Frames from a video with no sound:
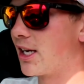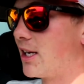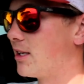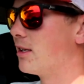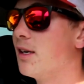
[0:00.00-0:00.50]
I
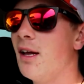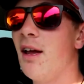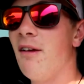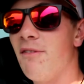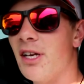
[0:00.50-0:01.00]
gotta
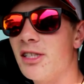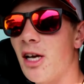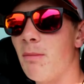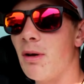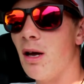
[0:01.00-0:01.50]
finish
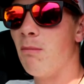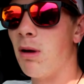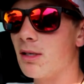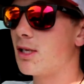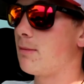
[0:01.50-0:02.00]
up a
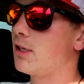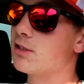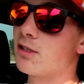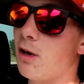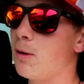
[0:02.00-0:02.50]
bunch. I mean,
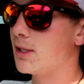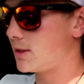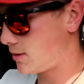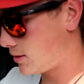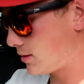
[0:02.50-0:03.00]
cars